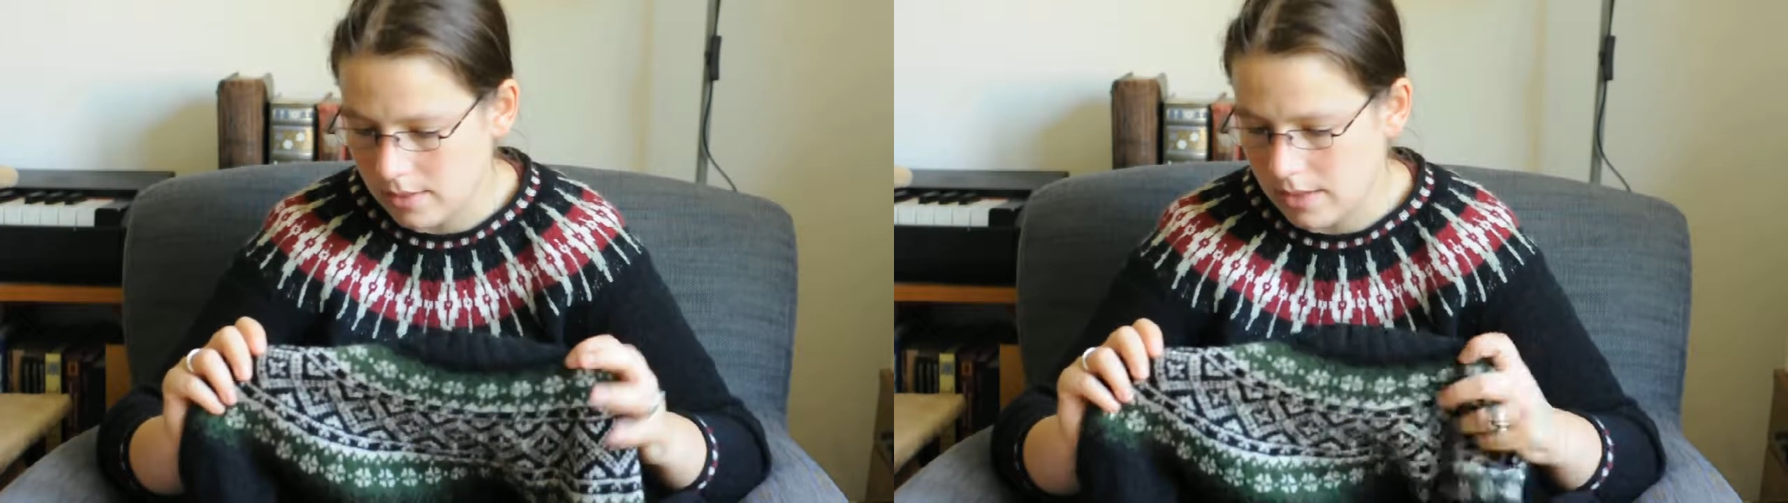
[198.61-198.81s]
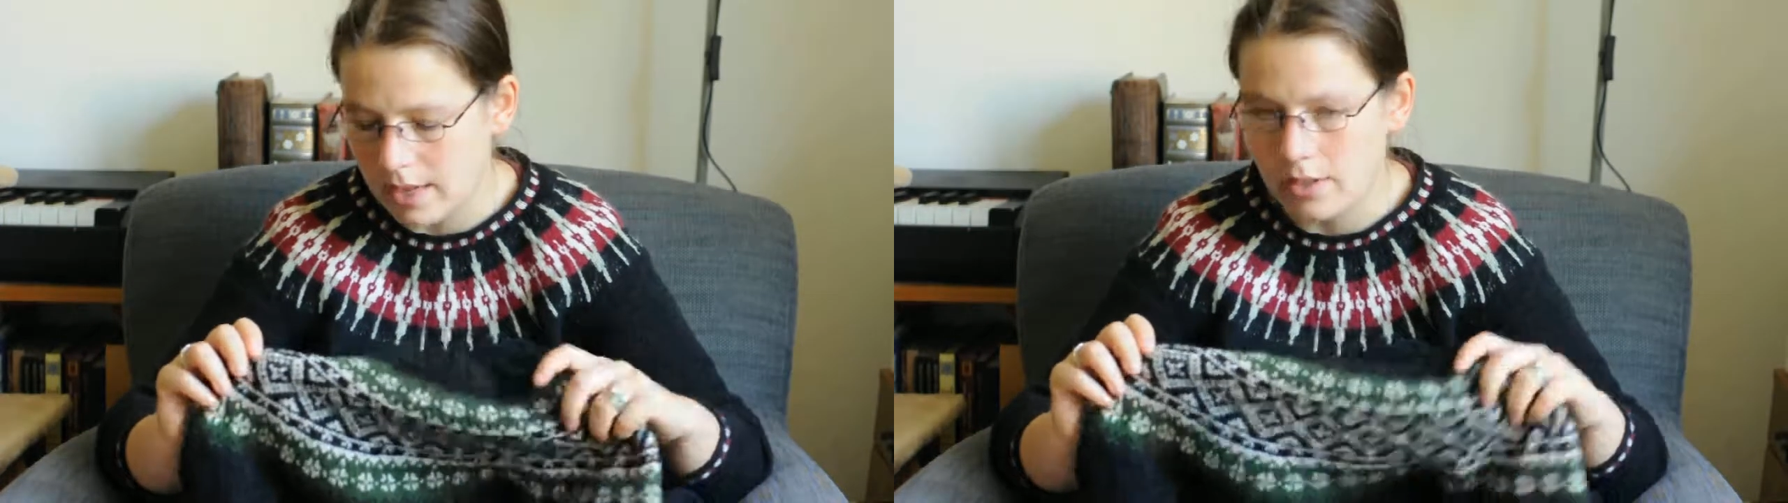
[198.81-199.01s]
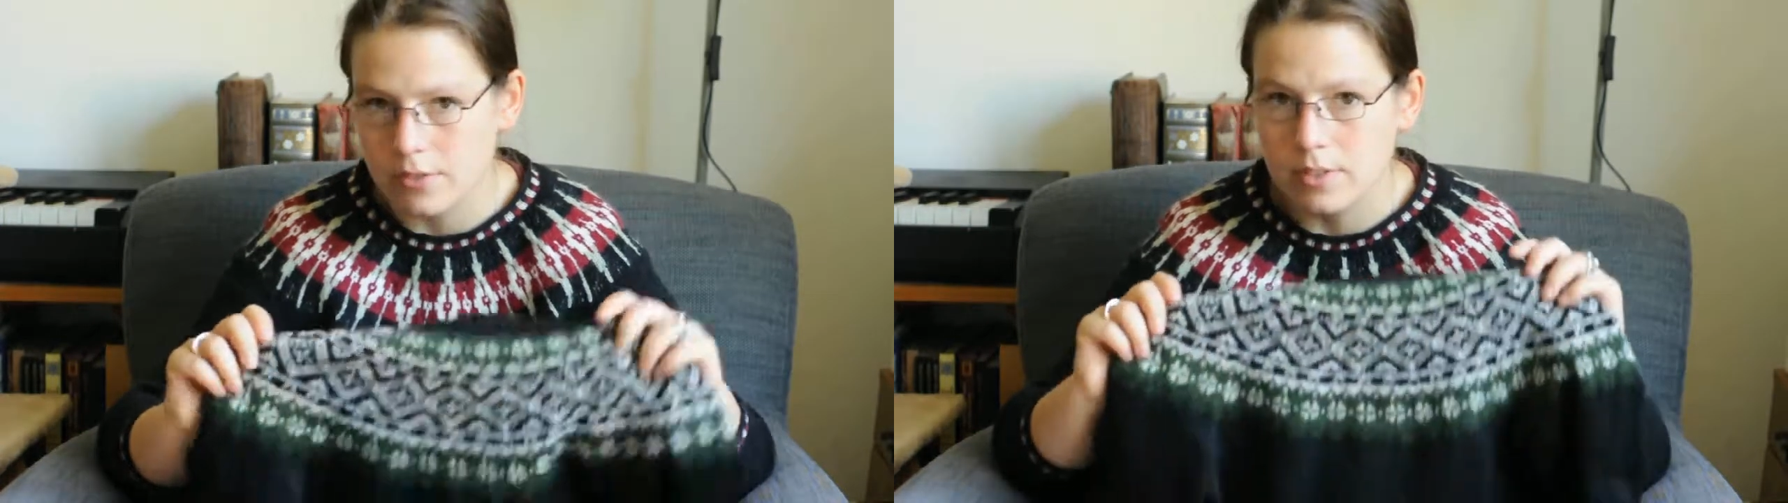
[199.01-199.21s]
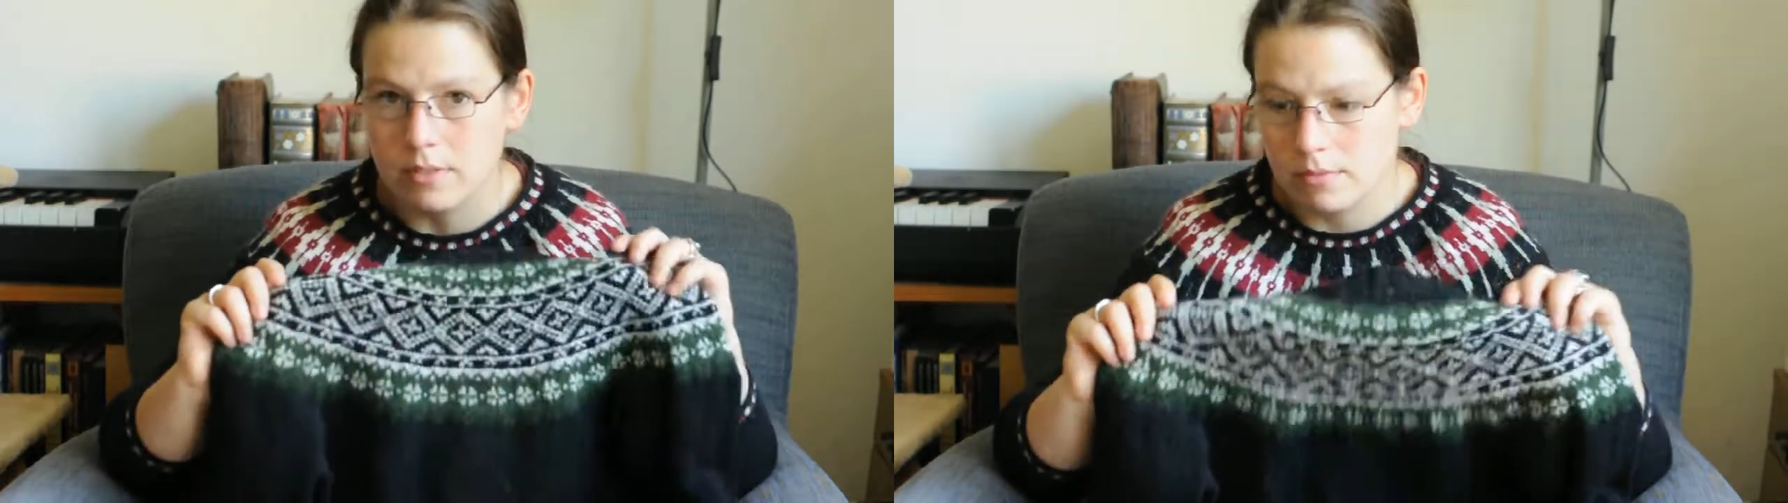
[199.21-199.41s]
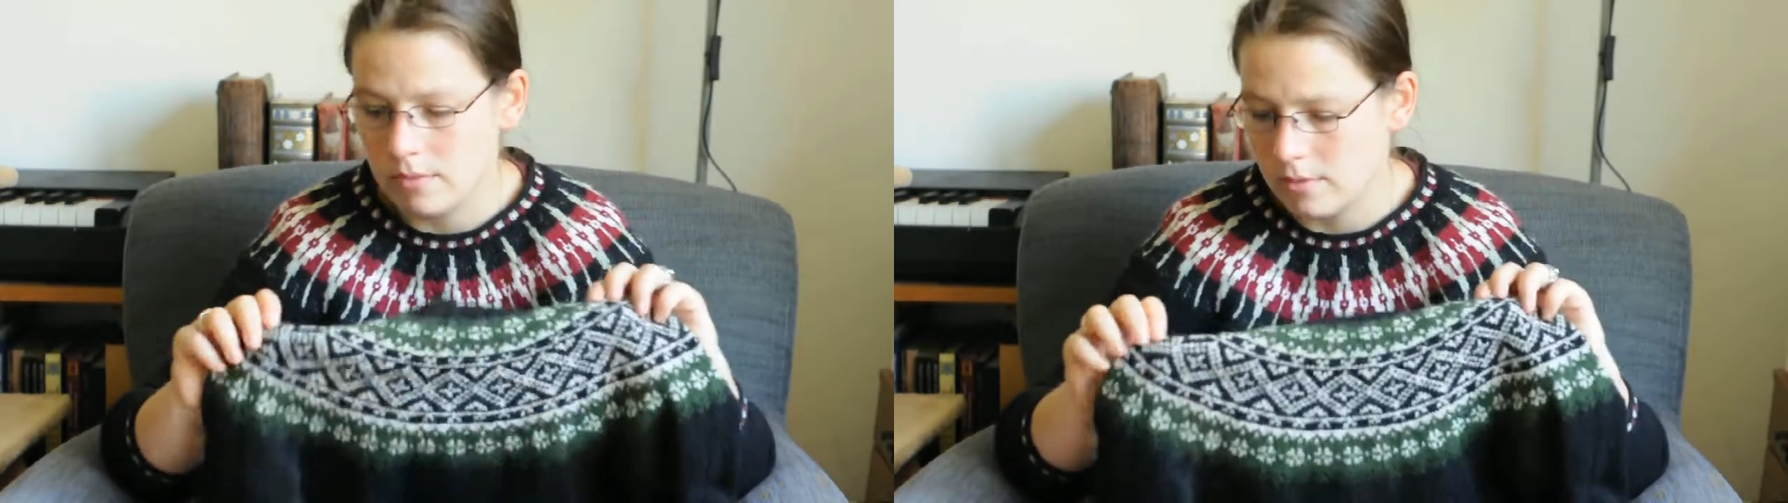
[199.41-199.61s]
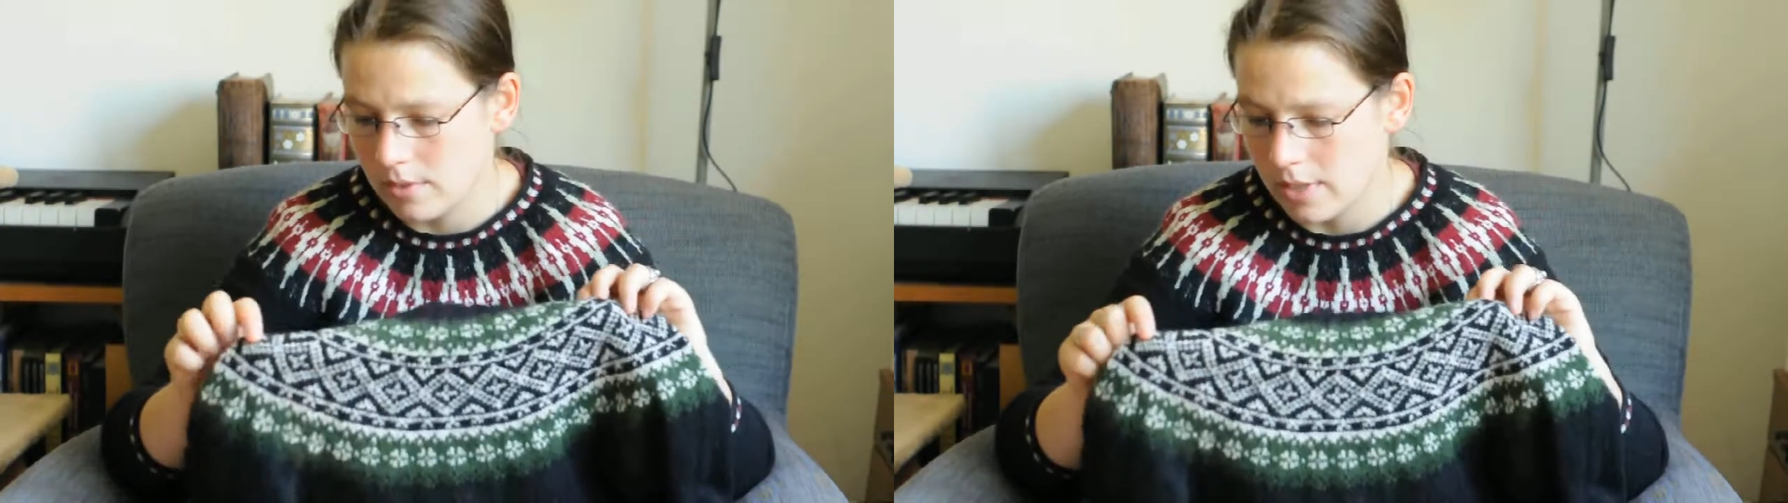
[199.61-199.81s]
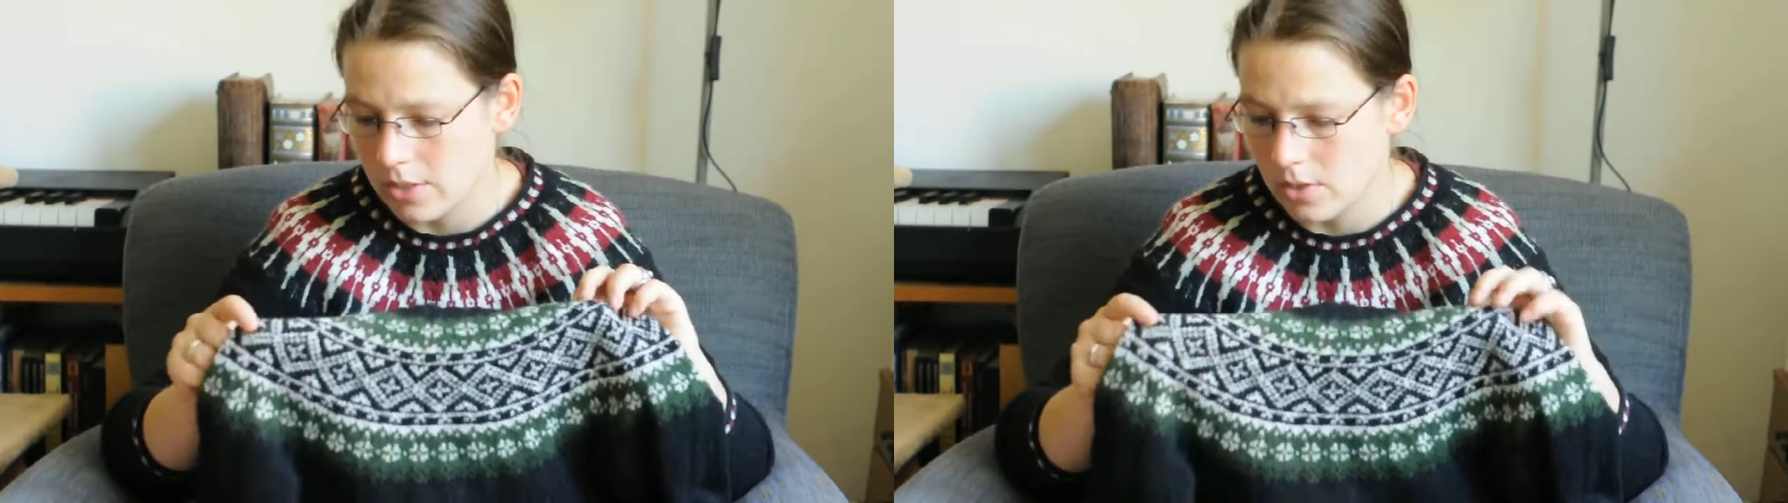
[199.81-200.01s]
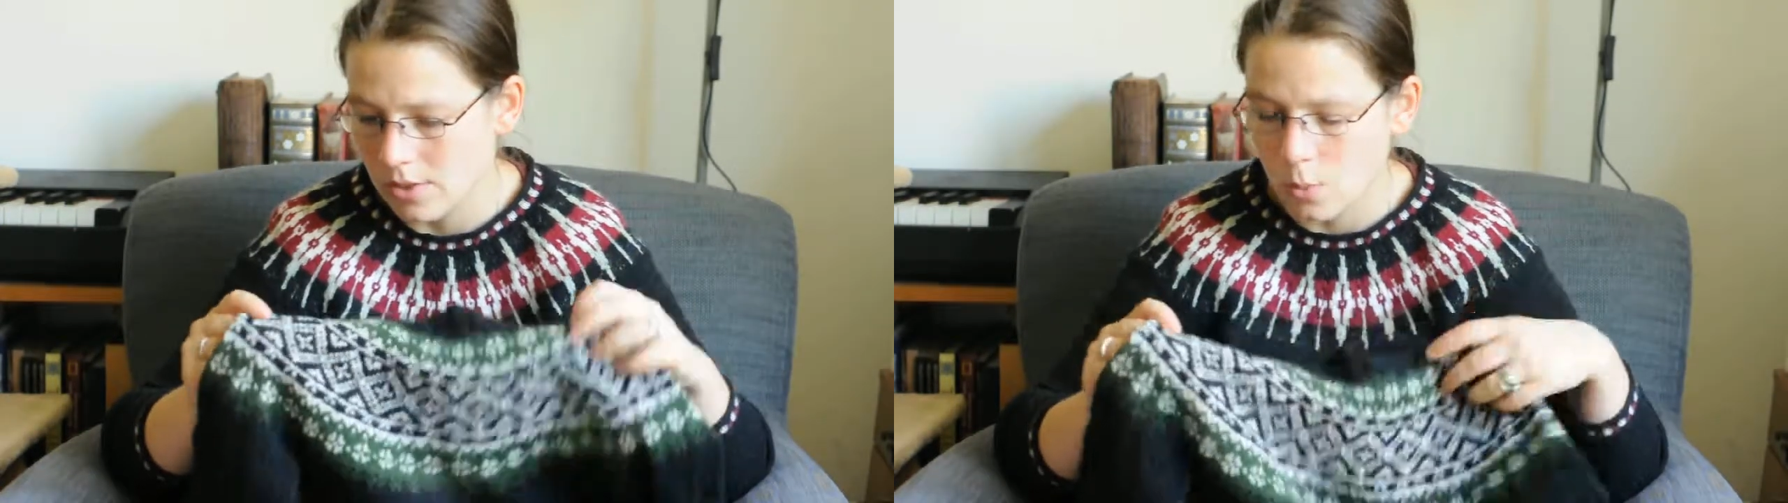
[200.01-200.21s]
kind of a
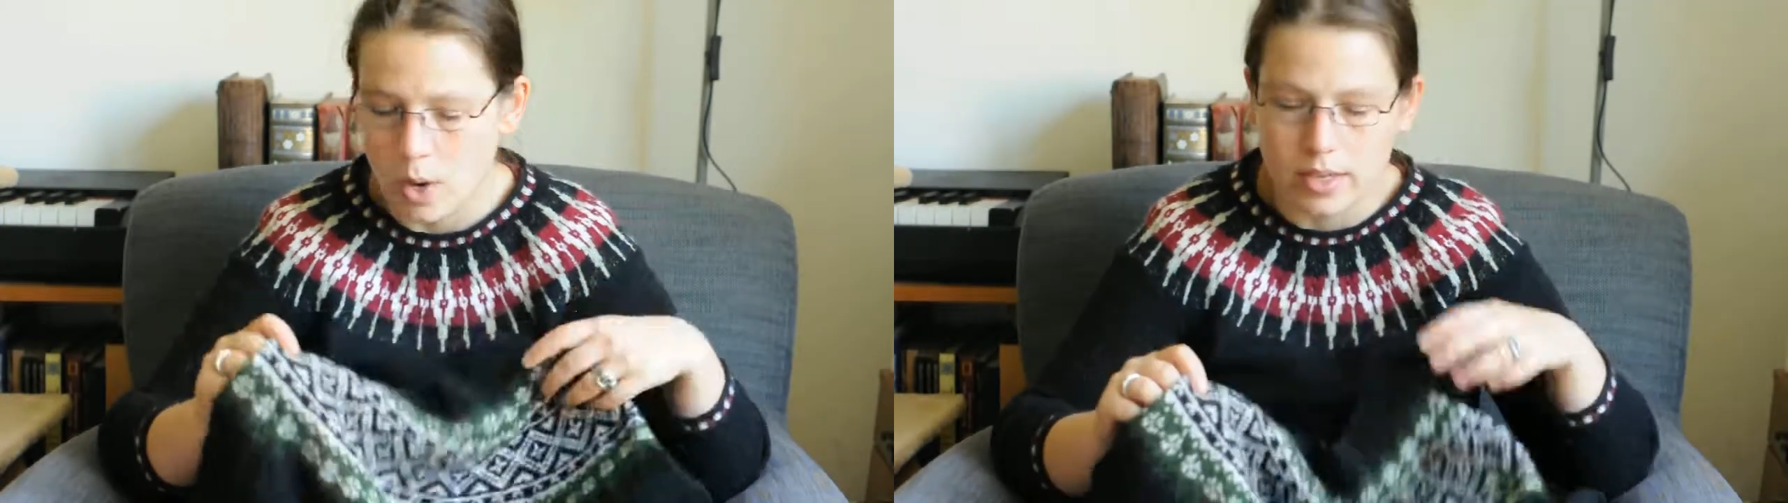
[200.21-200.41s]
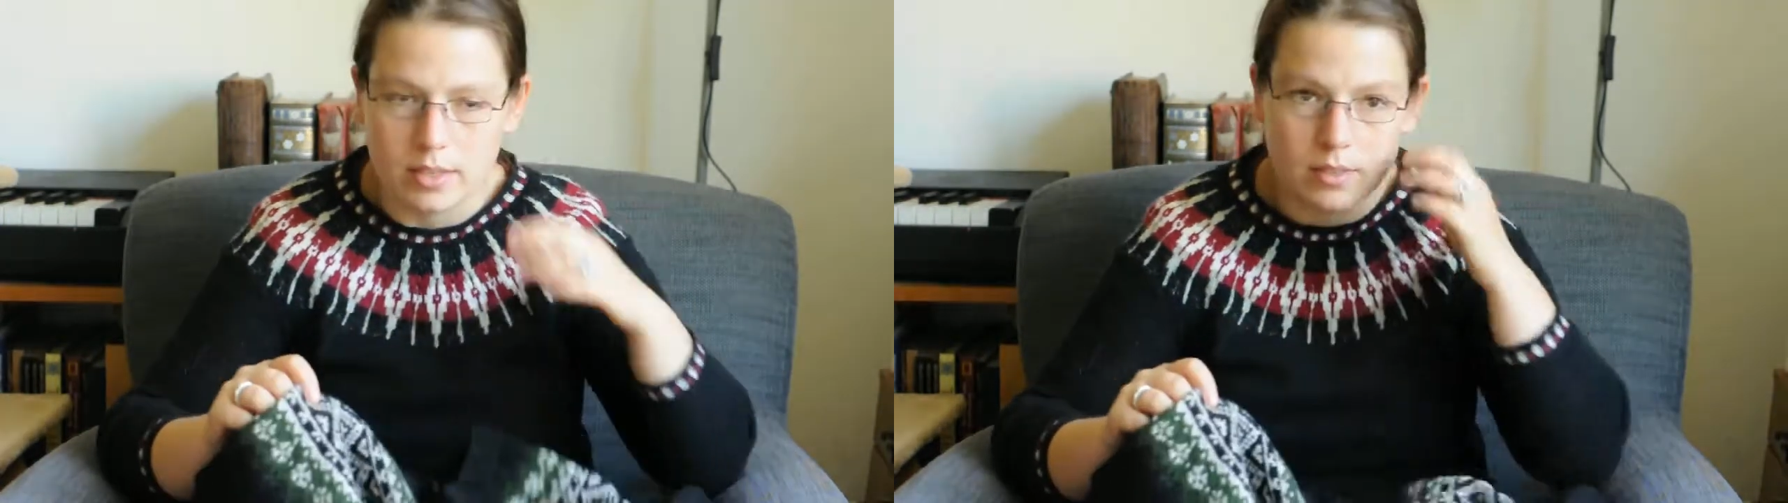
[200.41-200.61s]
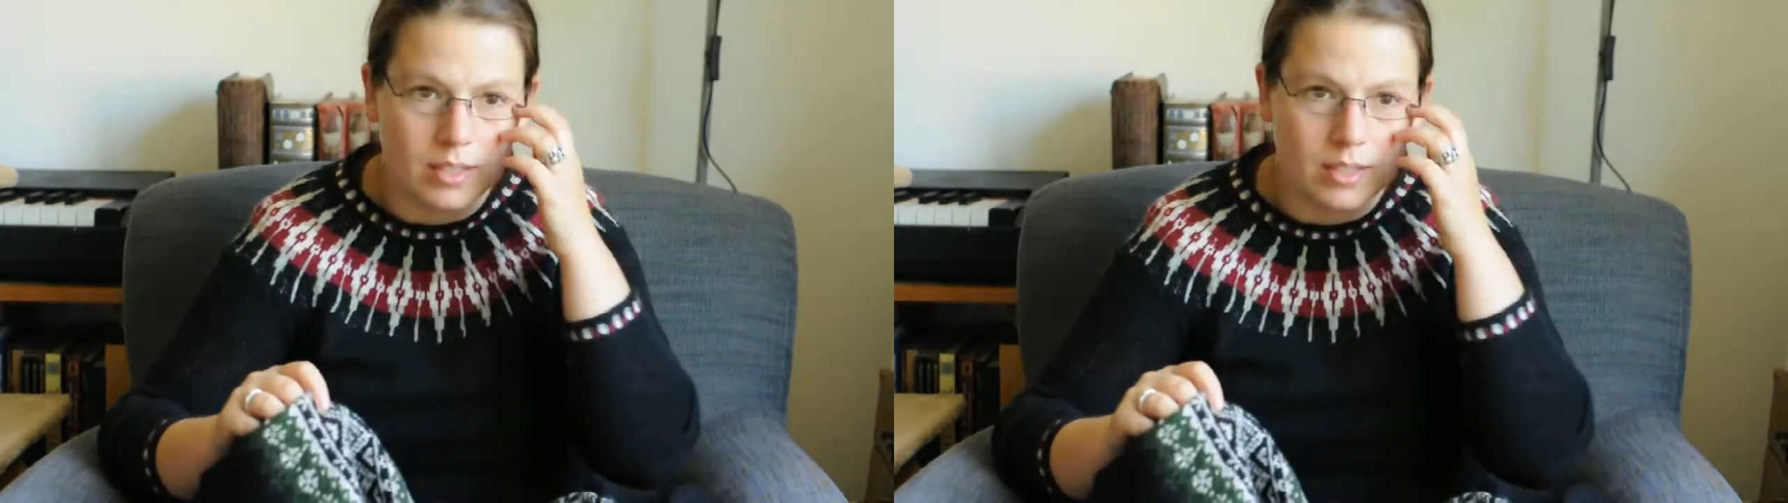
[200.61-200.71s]
natural white.